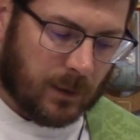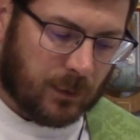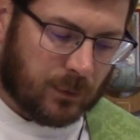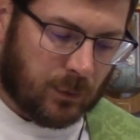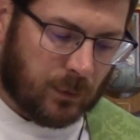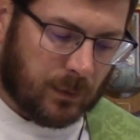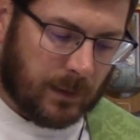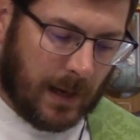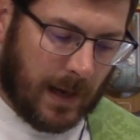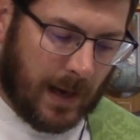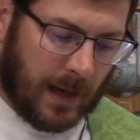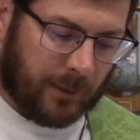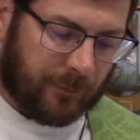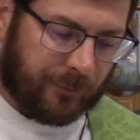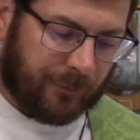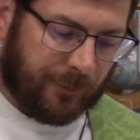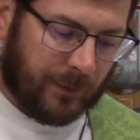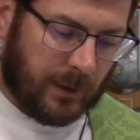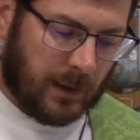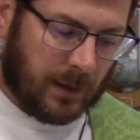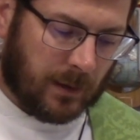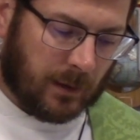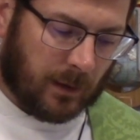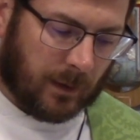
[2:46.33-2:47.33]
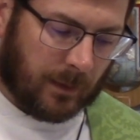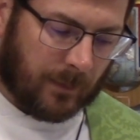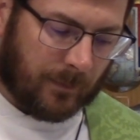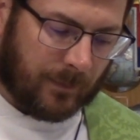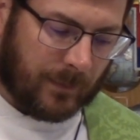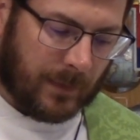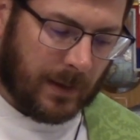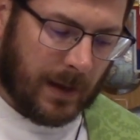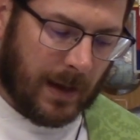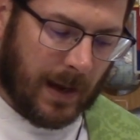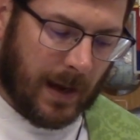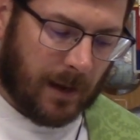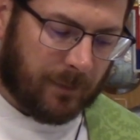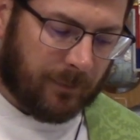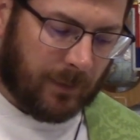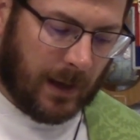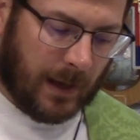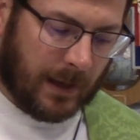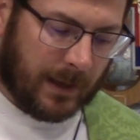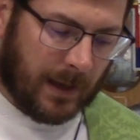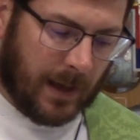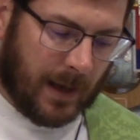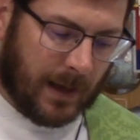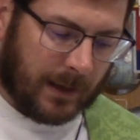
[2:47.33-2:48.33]
Do not fear. Have
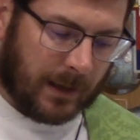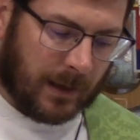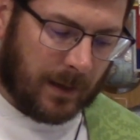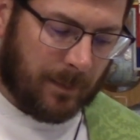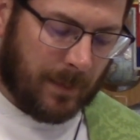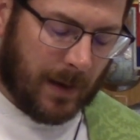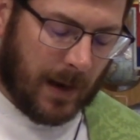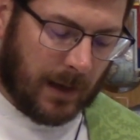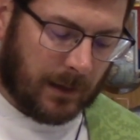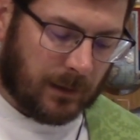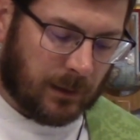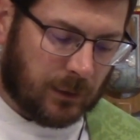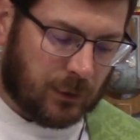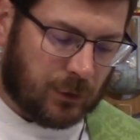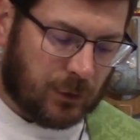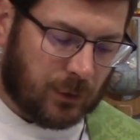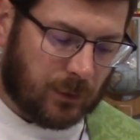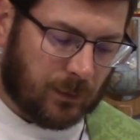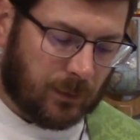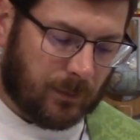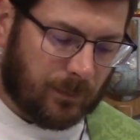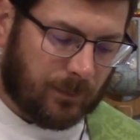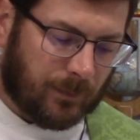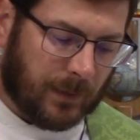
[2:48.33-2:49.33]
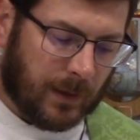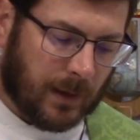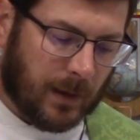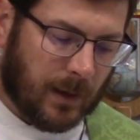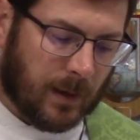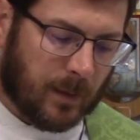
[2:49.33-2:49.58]
I not commanded you?